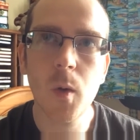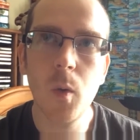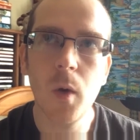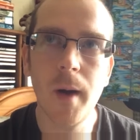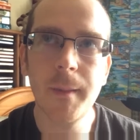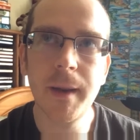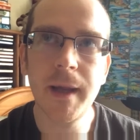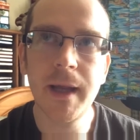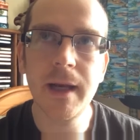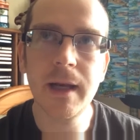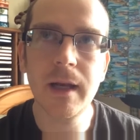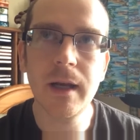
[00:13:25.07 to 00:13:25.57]

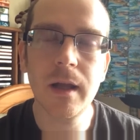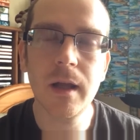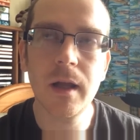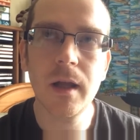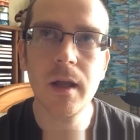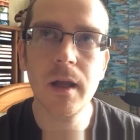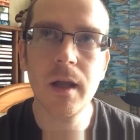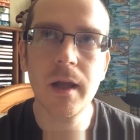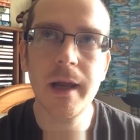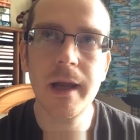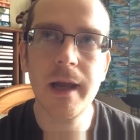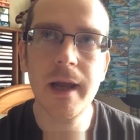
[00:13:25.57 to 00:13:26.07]
I mean,
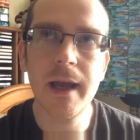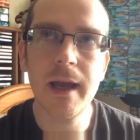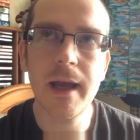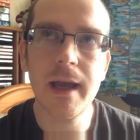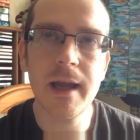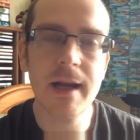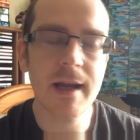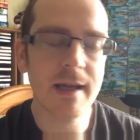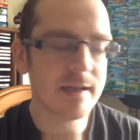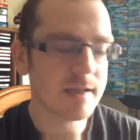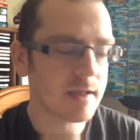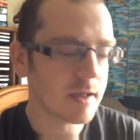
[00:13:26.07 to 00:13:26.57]

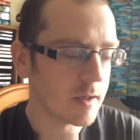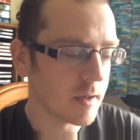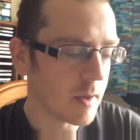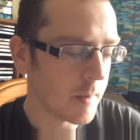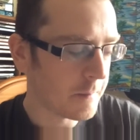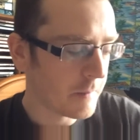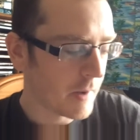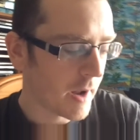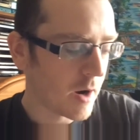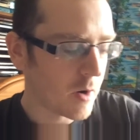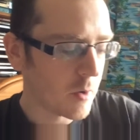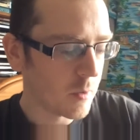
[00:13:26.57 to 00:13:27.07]
it isn't
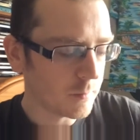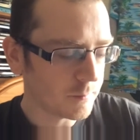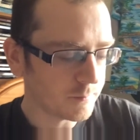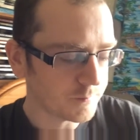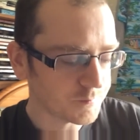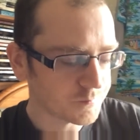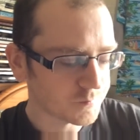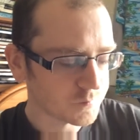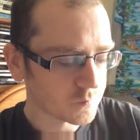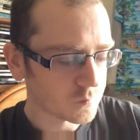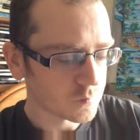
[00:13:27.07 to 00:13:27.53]
about,